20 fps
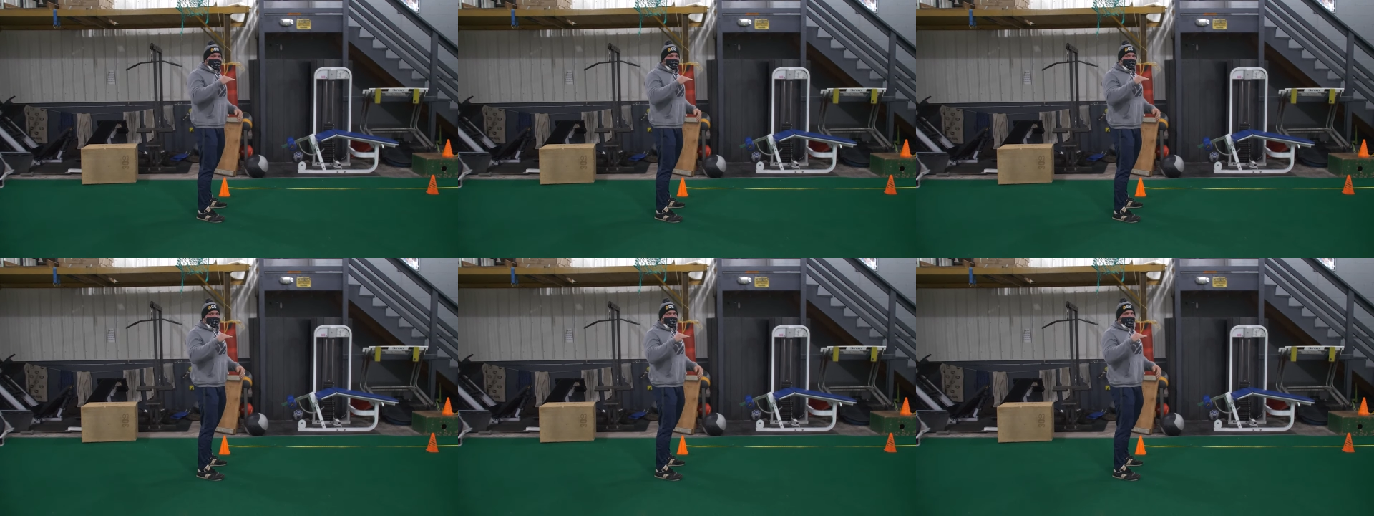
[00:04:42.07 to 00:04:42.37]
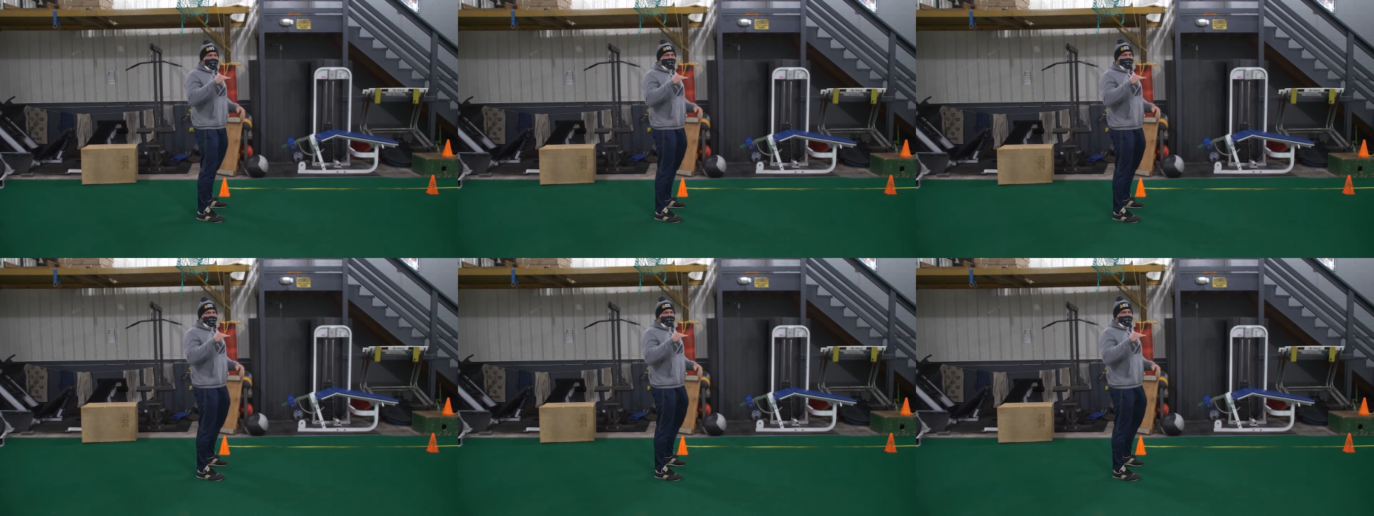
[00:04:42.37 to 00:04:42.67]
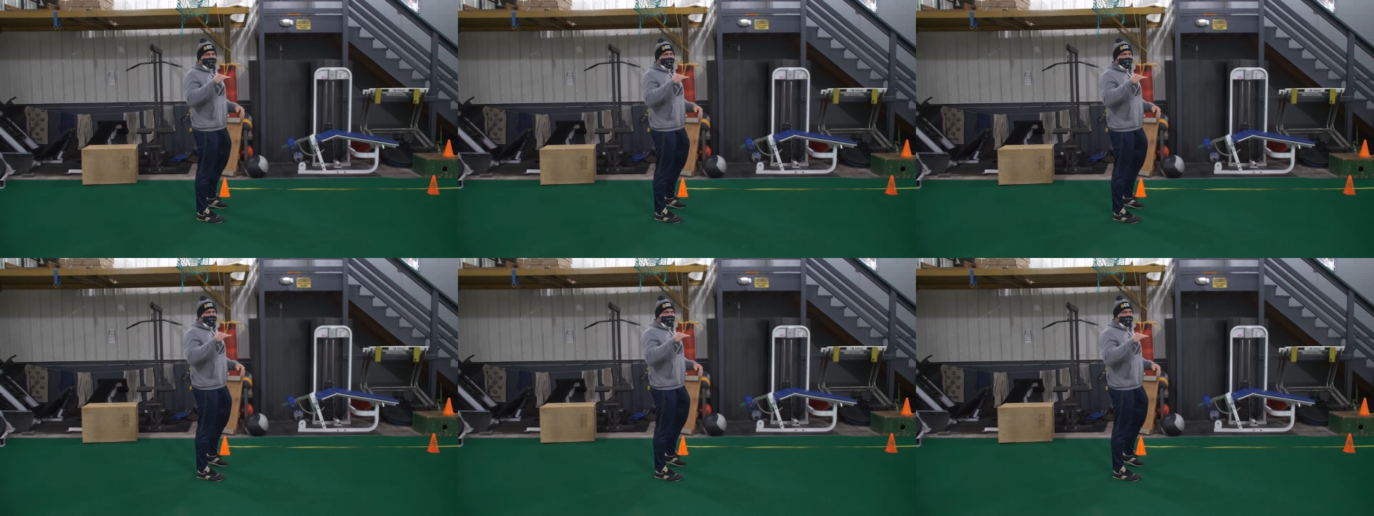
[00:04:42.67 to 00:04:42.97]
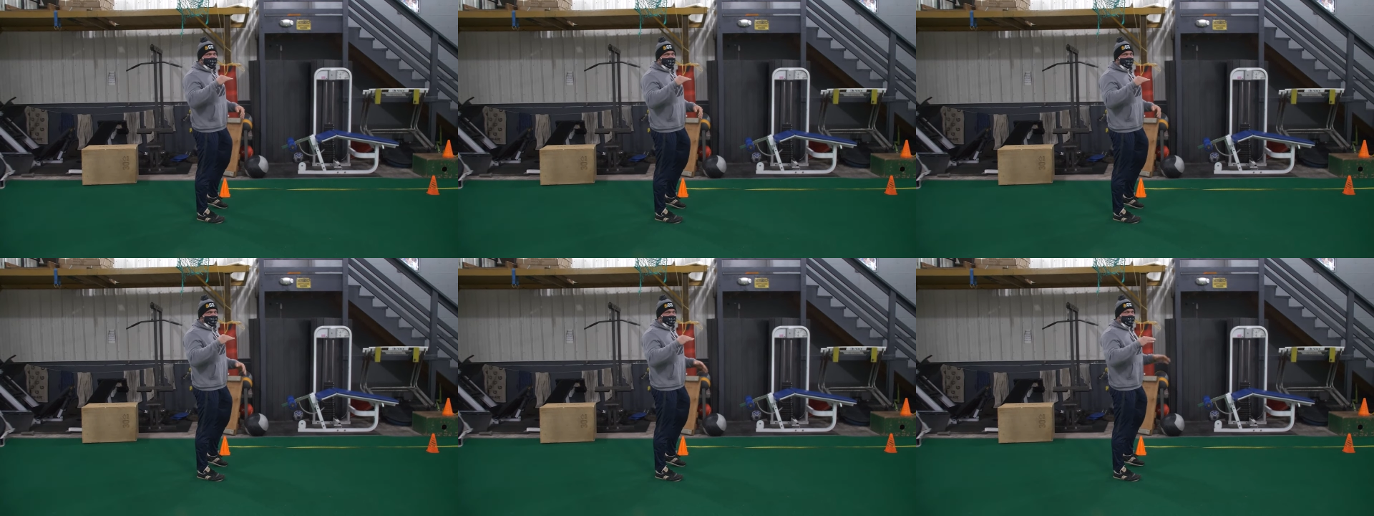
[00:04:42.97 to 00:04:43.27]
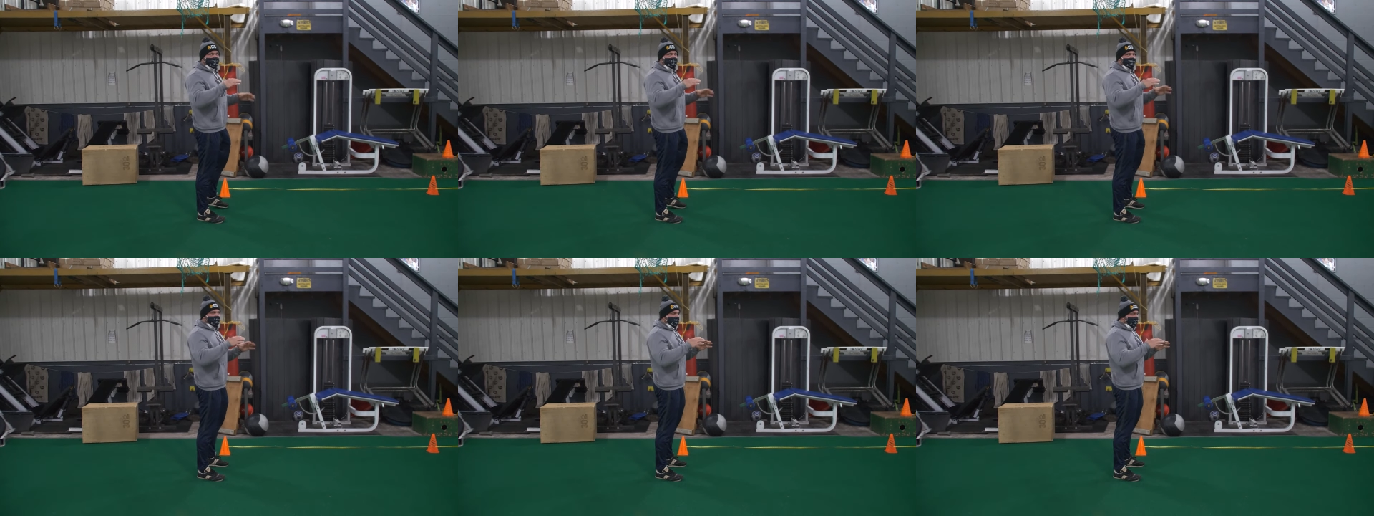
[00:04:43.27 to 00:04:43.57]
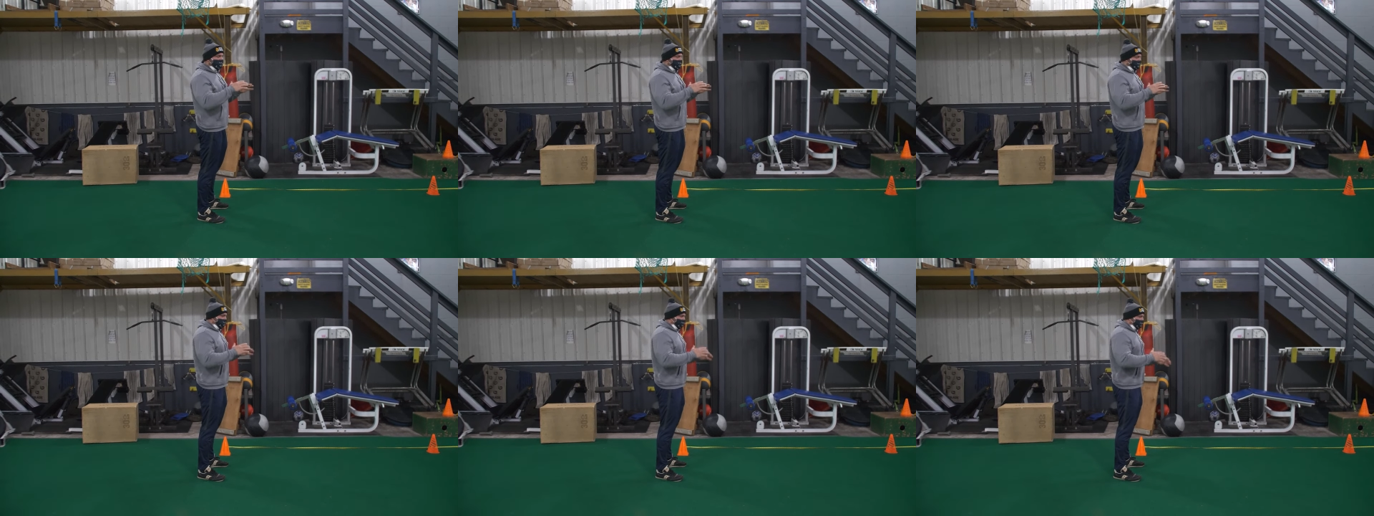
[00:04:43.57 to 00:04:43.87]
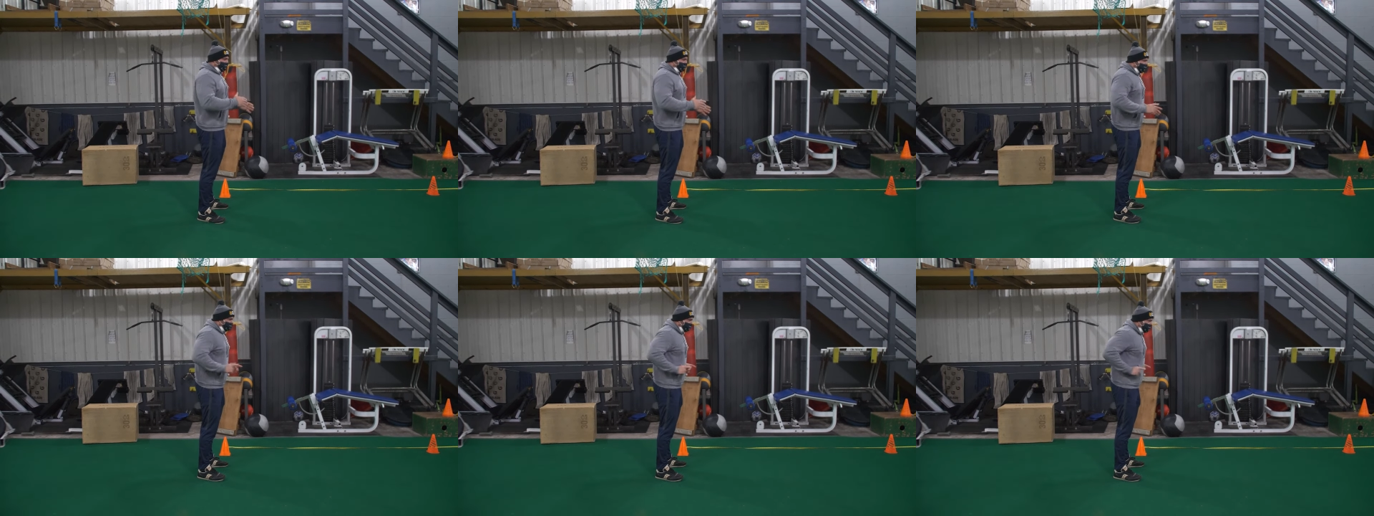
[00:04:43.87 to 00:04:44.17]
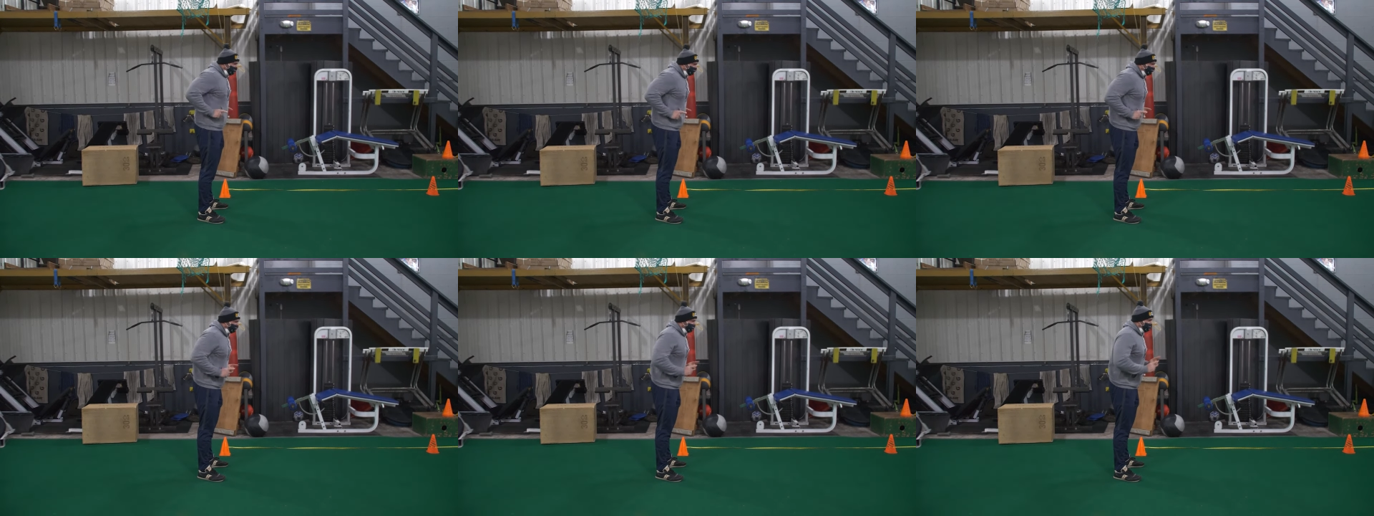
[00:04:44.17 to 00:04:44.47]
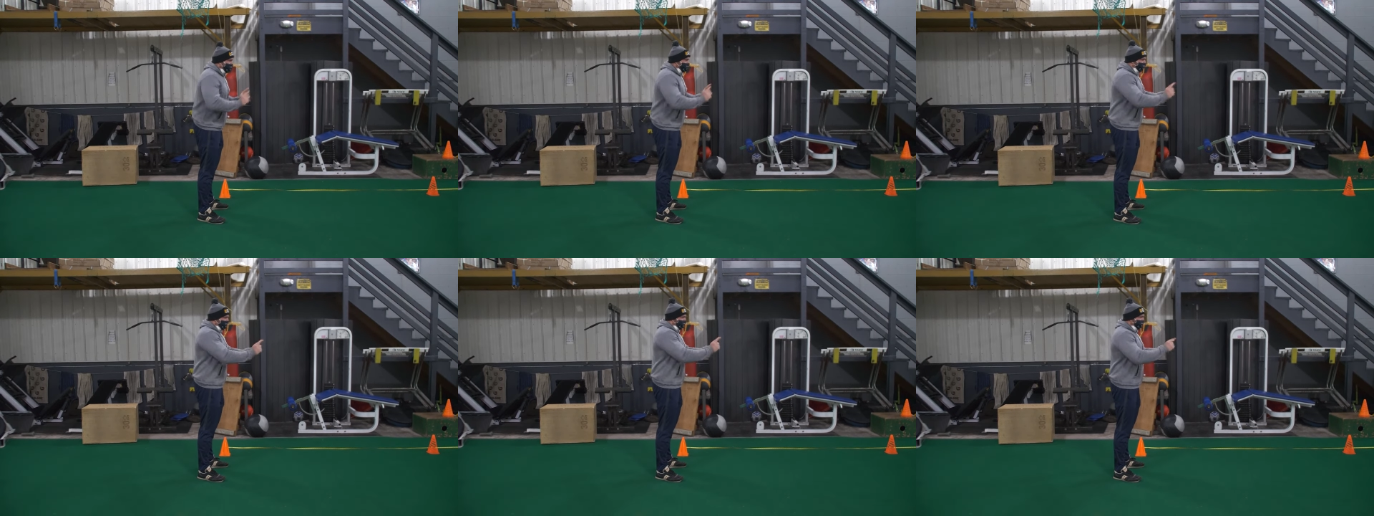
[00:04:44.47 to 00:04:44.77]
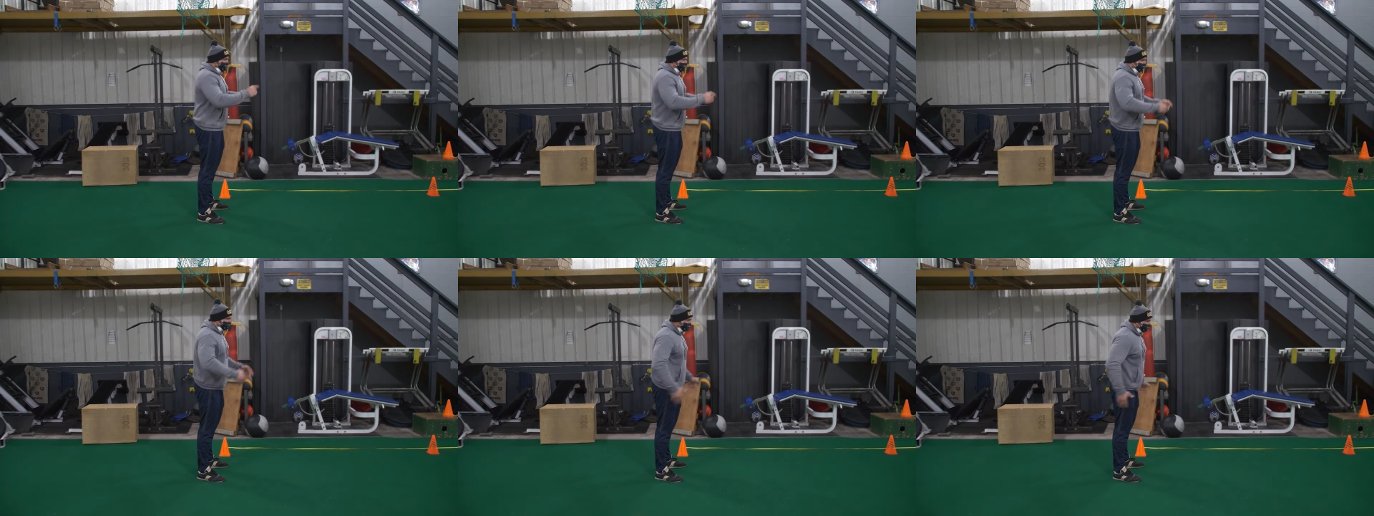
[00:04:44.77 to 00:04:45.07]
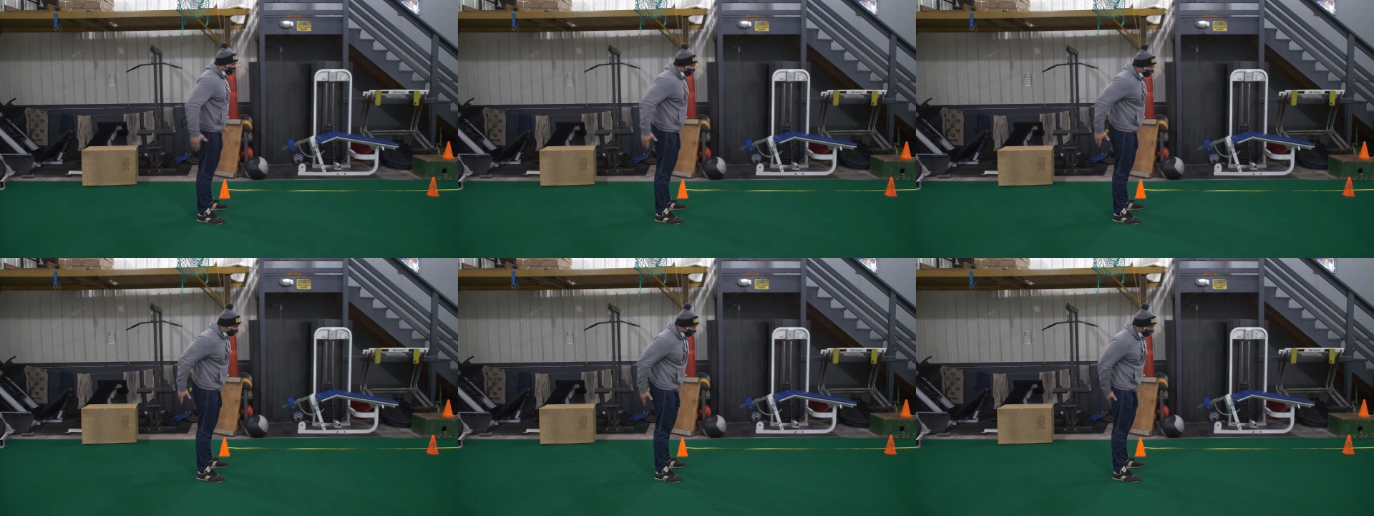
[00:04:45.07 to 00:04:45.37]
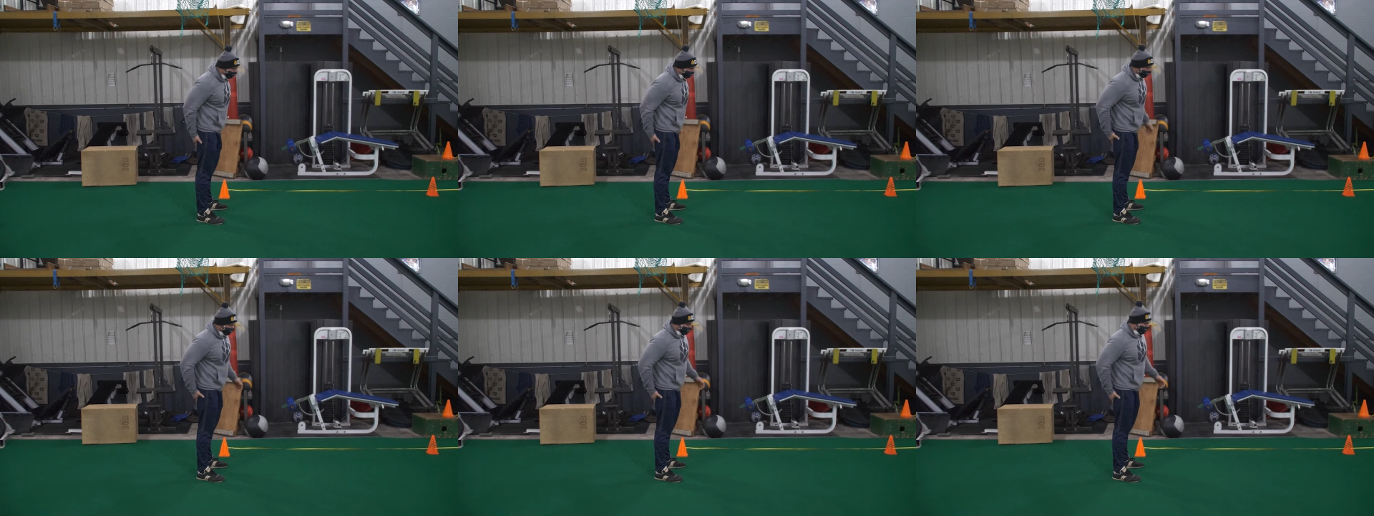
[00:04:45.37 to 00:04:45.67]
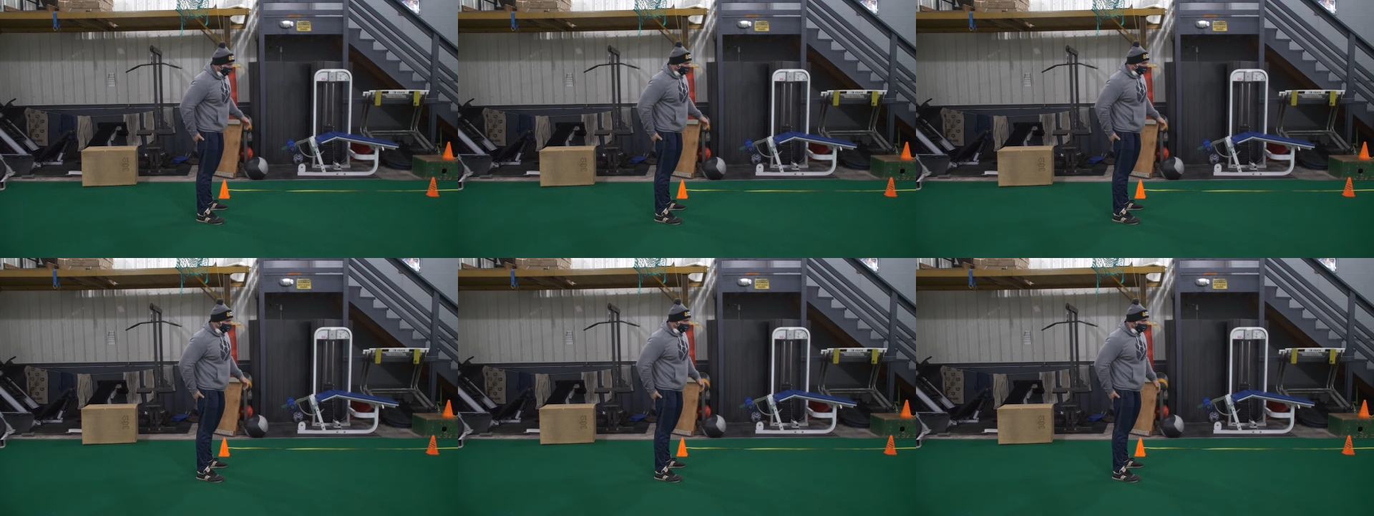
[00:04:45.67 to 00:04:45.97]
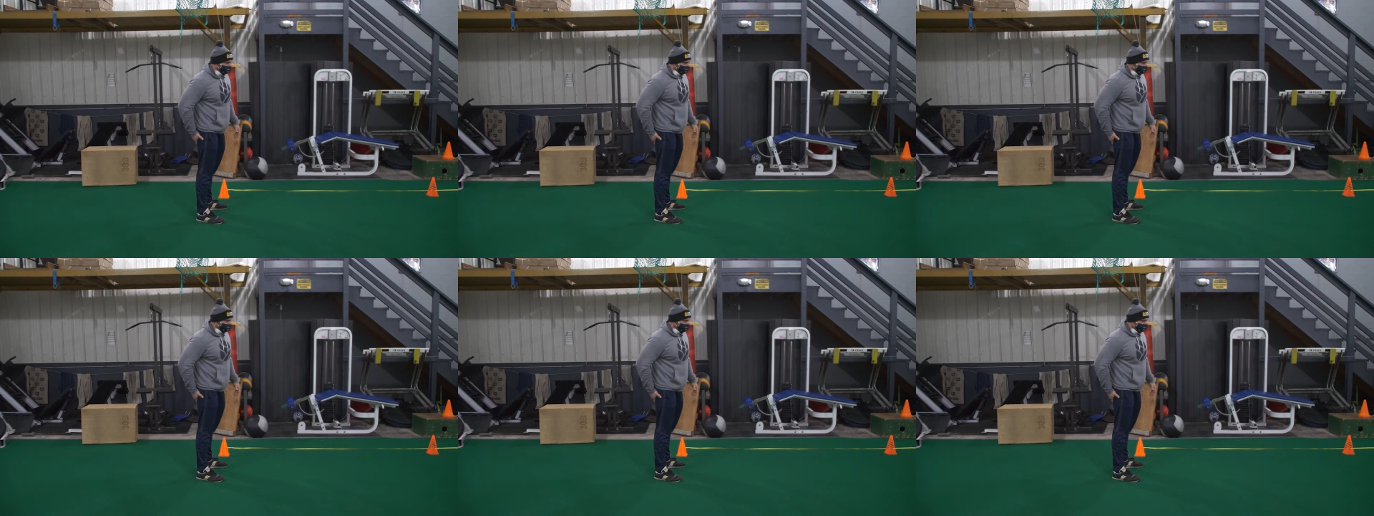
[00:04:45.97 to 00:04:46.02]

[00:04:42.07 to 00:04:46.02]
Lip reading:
[unreadable: no face in view]